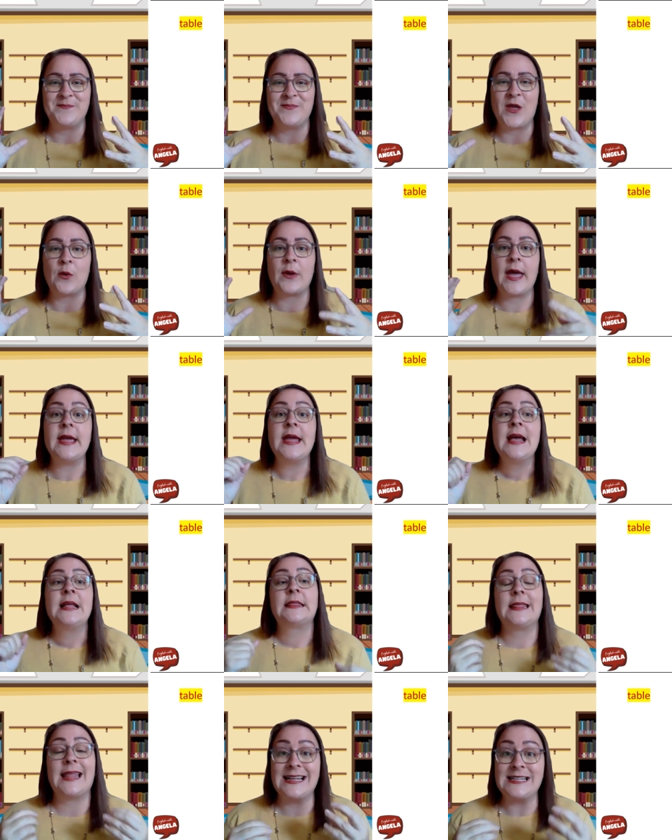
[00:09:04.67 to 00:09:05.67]
Okay,
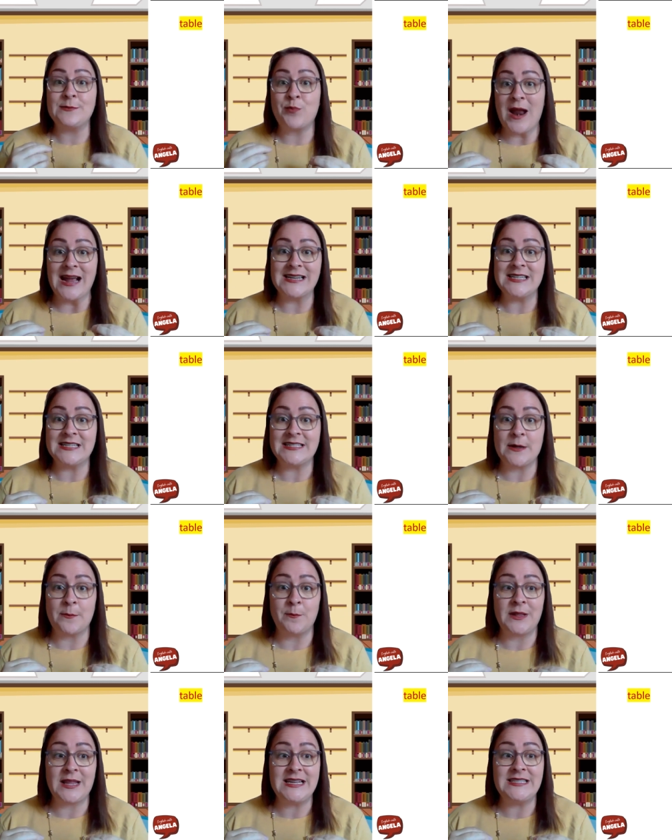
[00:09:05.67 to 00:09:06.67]
let's practice some
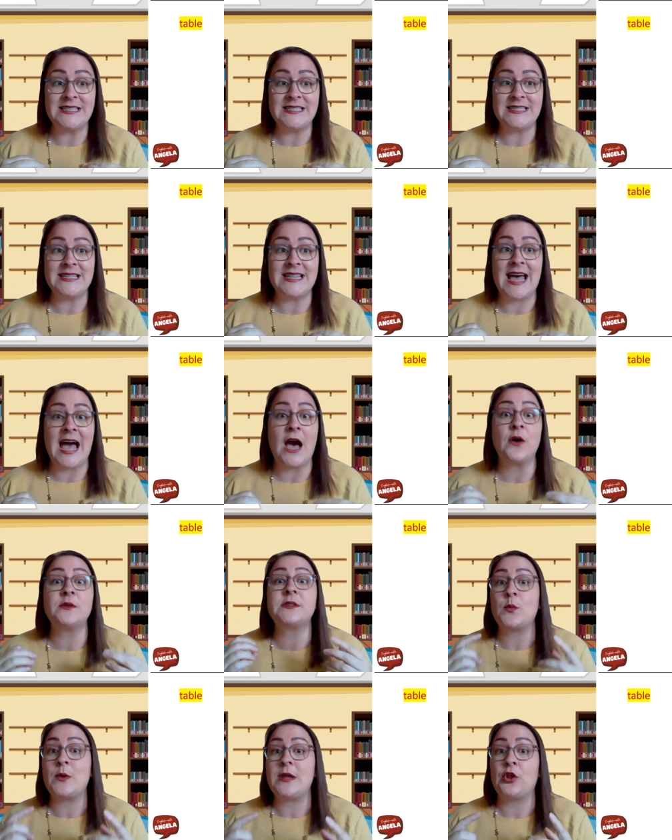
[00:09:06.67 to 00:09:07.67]
places in the house.
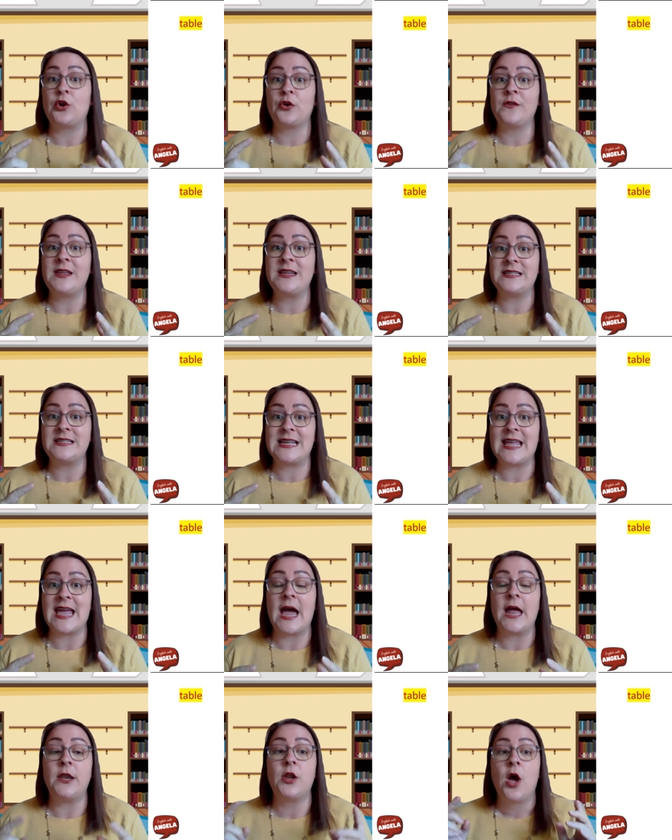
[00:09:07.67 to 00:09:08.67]
We learned these
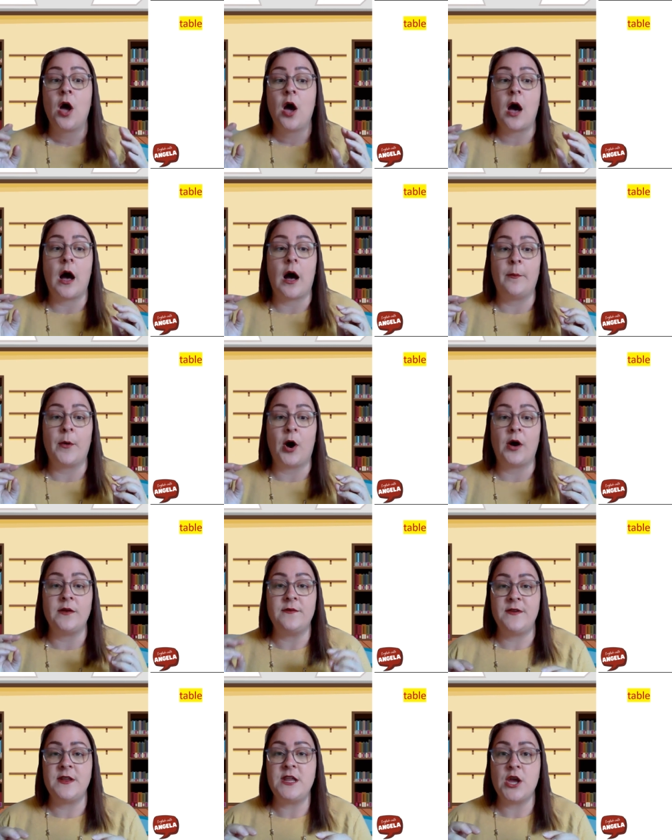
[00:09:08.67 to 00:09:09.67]
again on
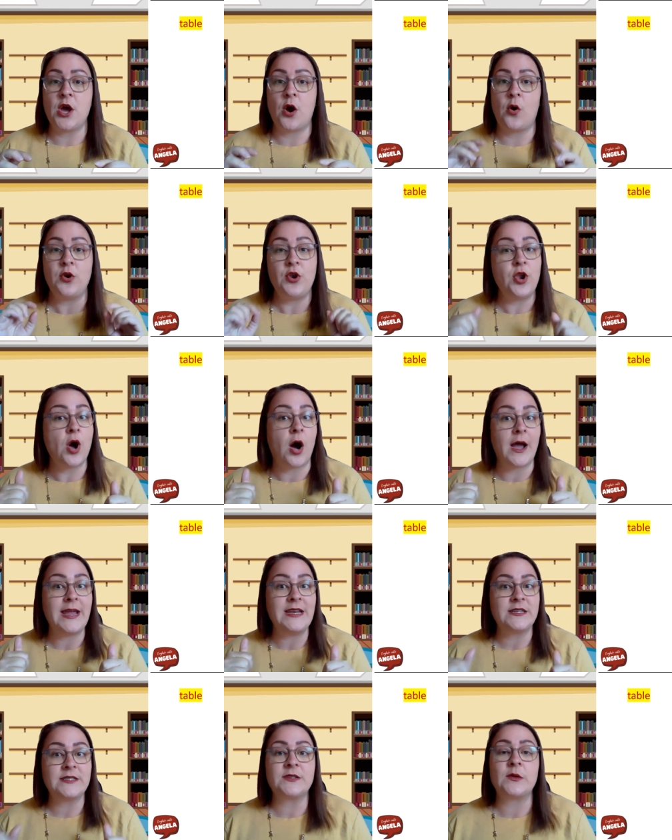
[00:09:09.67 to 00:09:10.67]
video 9.
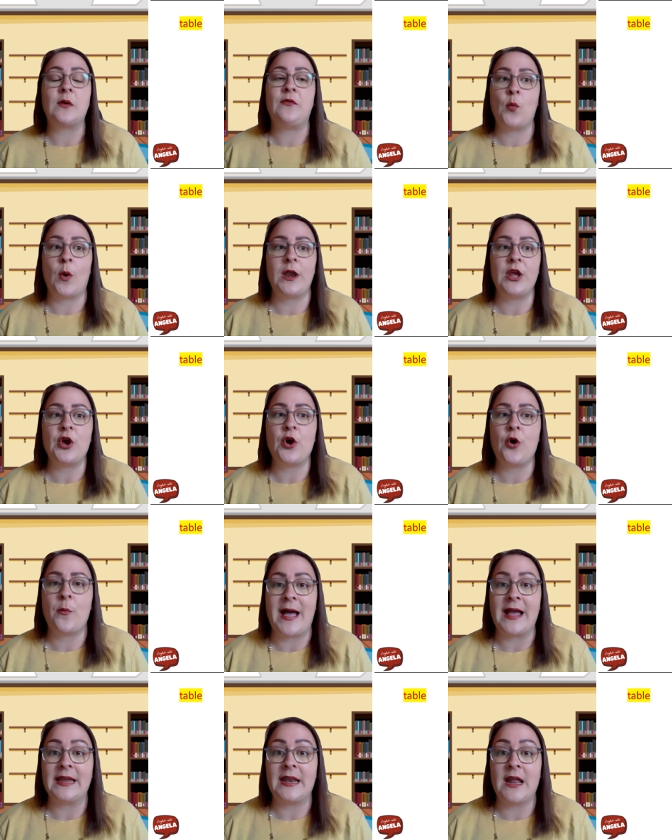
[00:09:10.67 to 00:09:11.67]
So if you want to go
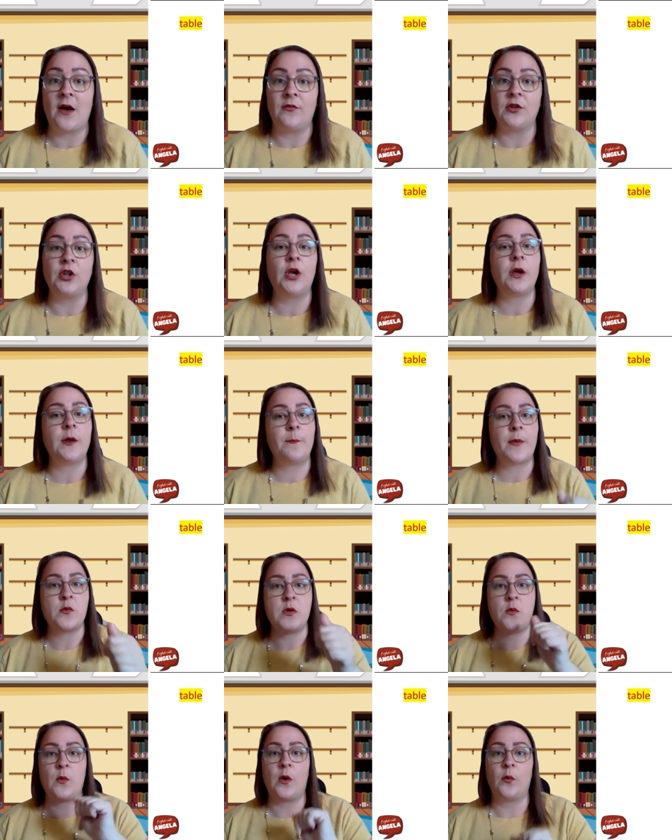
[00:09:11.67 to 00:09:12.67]
back and have a look, but
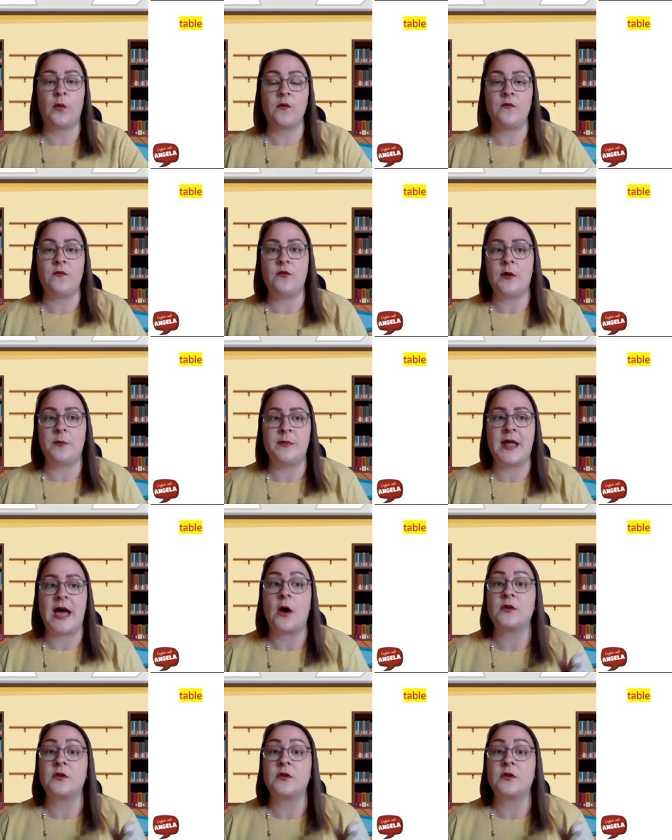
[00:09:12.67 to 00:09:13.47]
we will review them now.